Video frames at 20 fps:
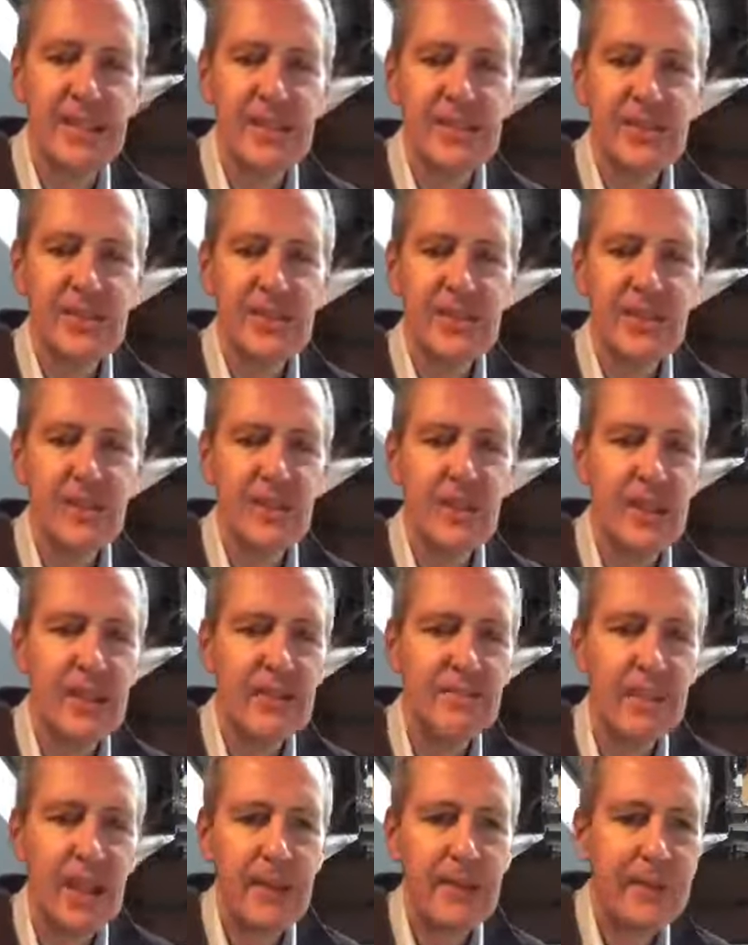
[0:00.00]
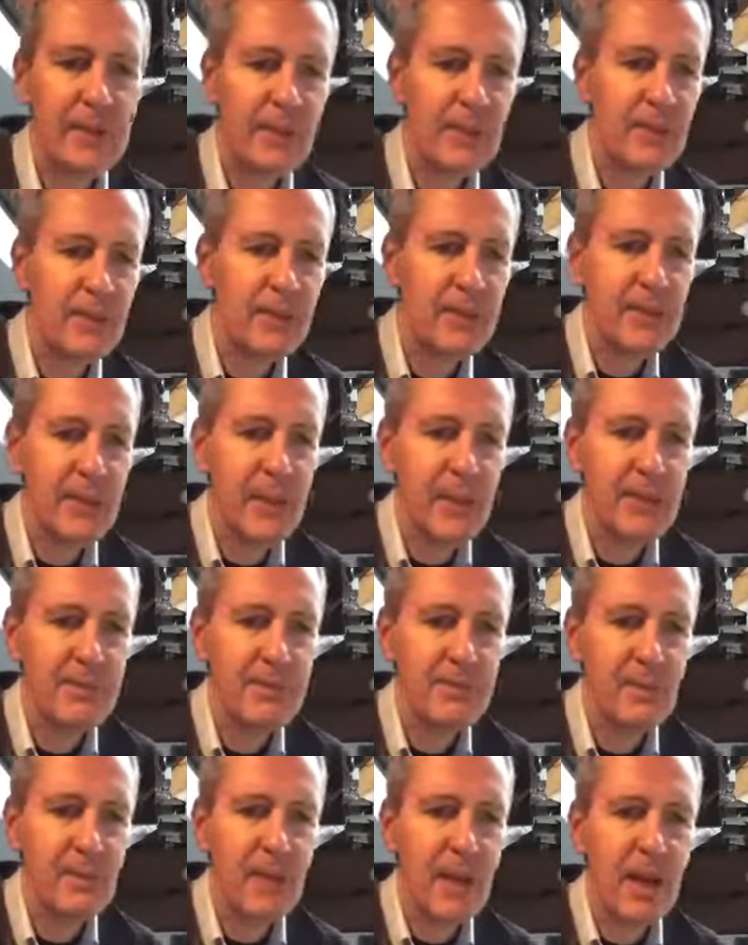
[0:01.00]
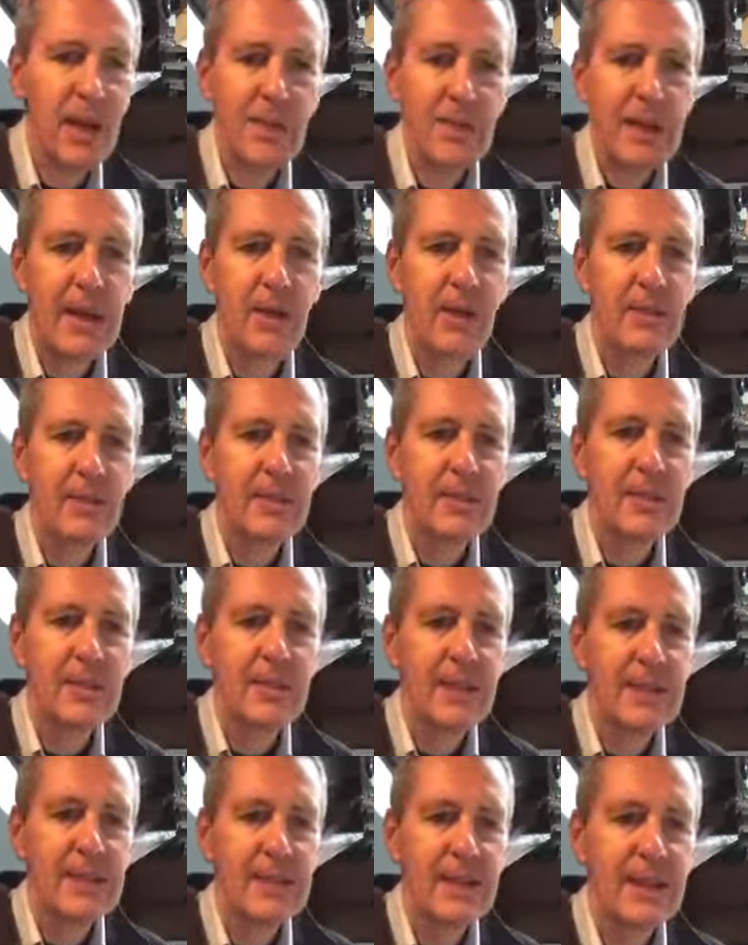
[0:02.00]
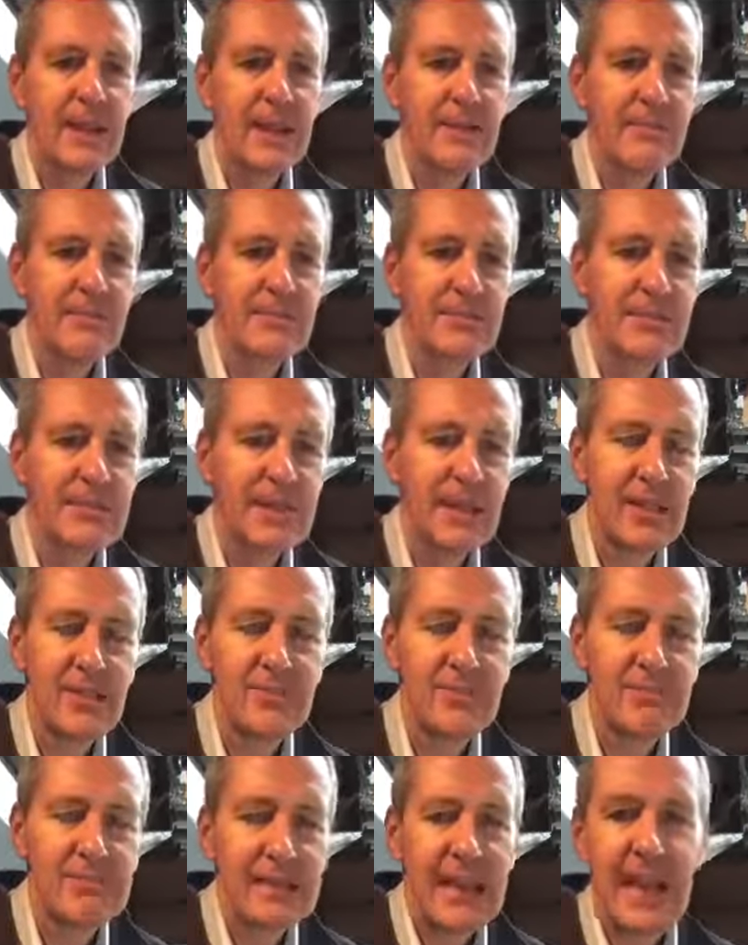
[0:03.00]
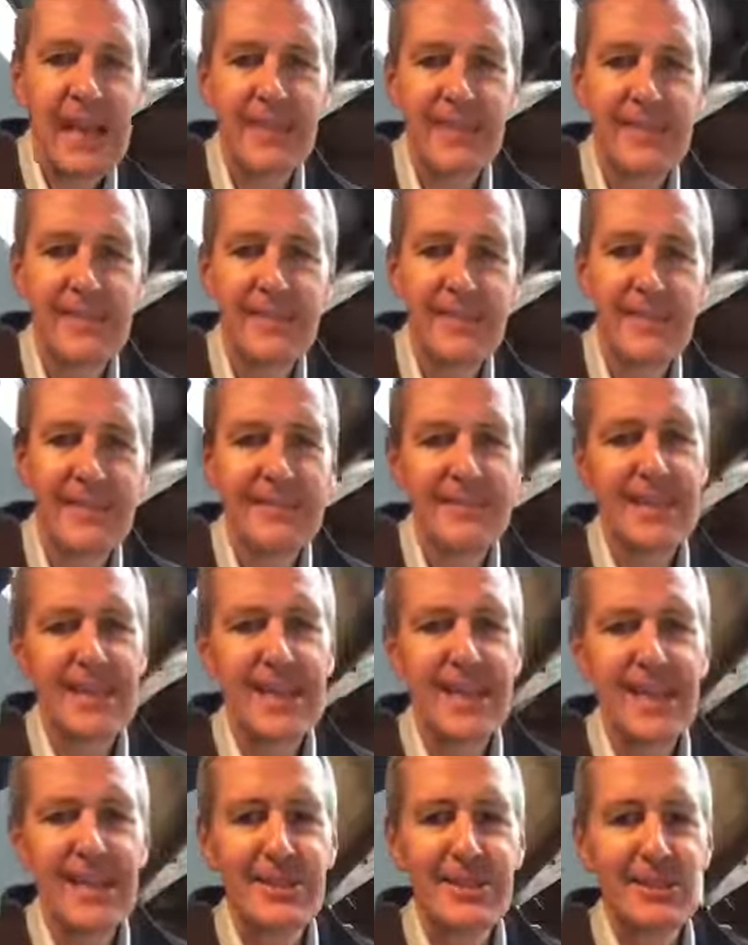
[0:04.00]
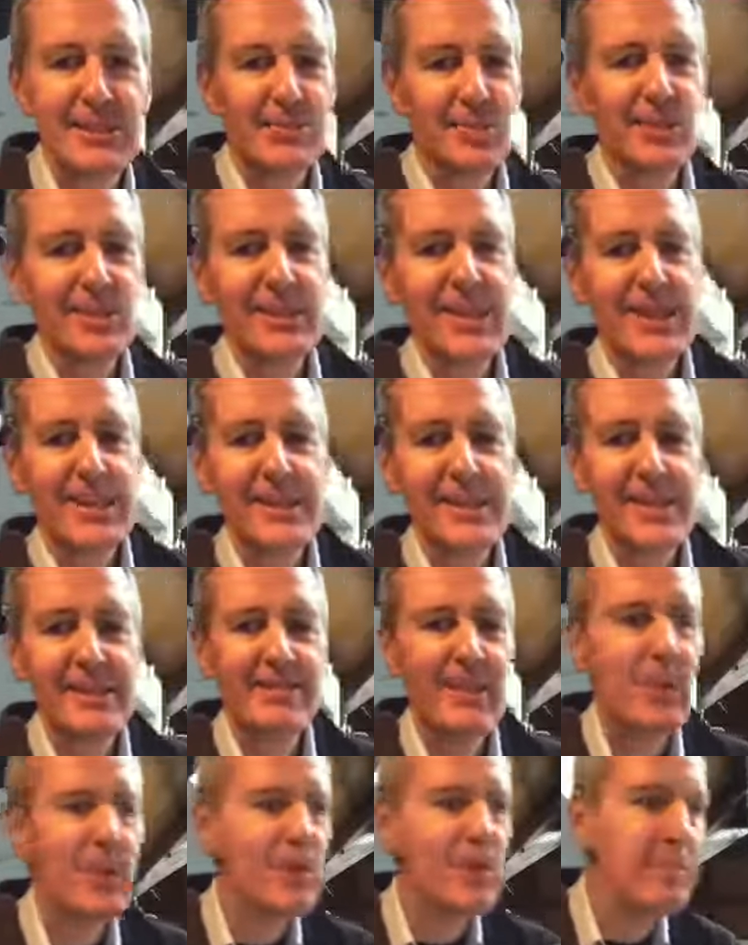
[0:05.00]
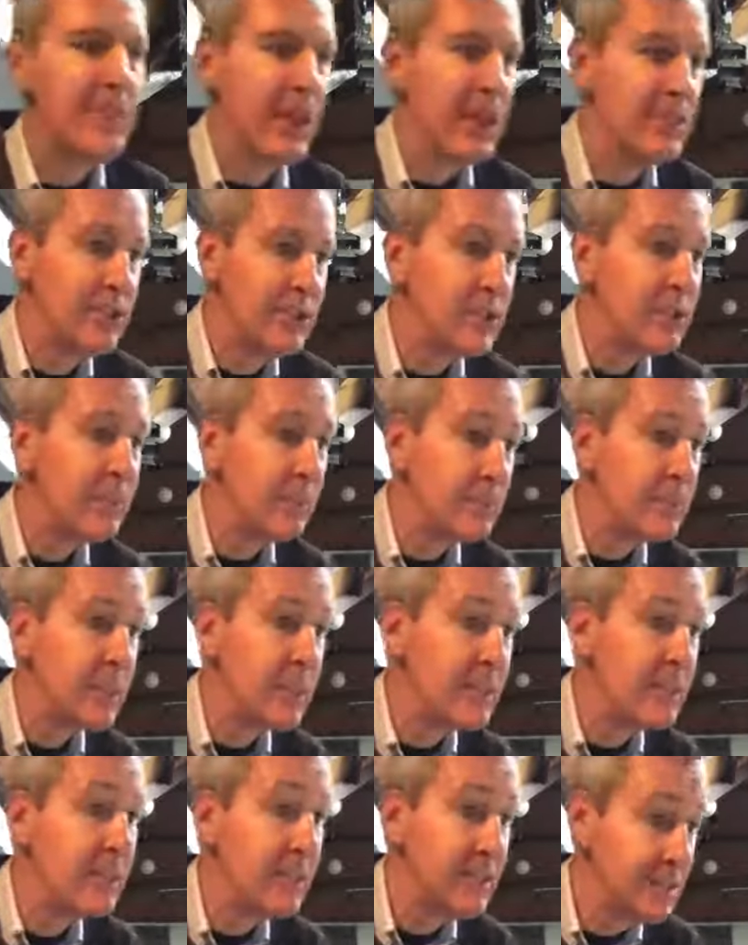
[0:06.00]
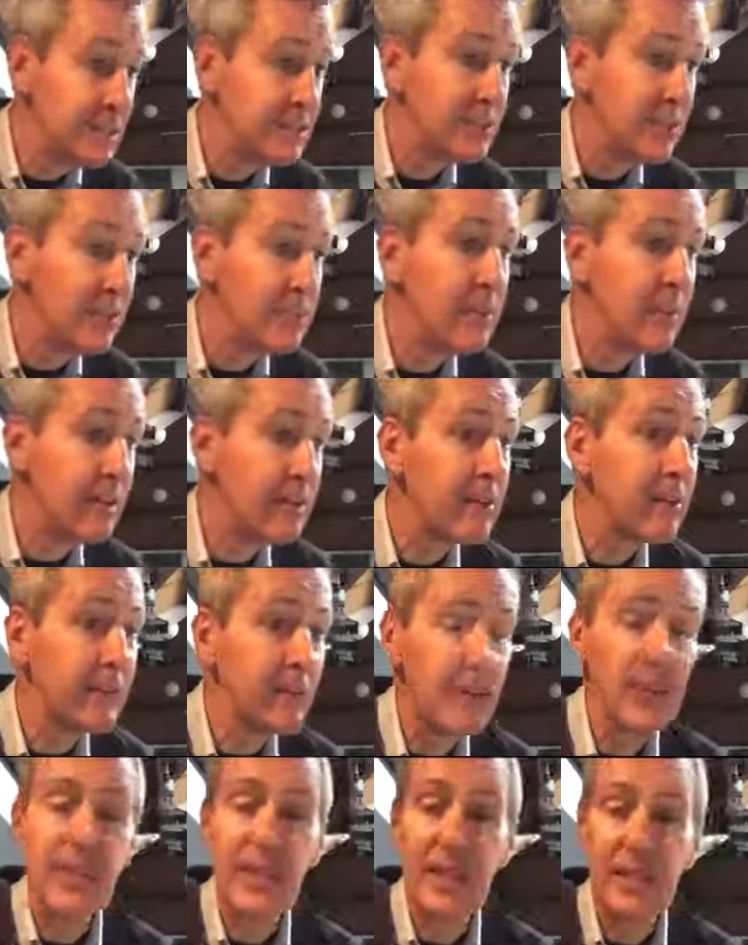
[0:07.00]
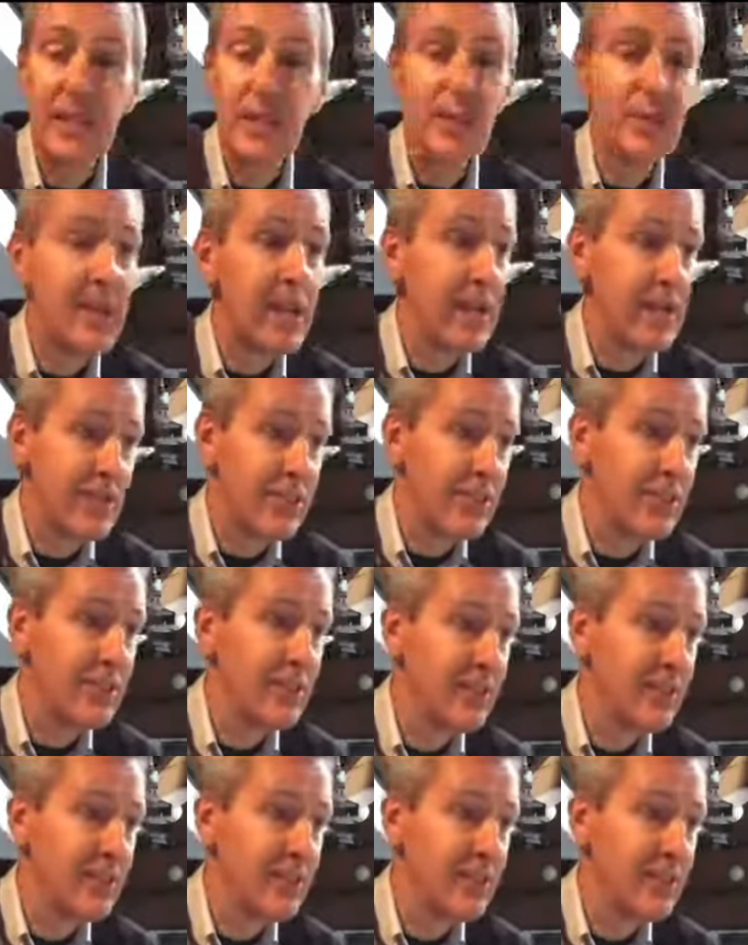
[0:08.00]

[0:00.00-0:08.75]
So um, if you're uh, a bit older, um, so Kath, Lee, this morning, another year older, but you will be still bearing fruit in old age.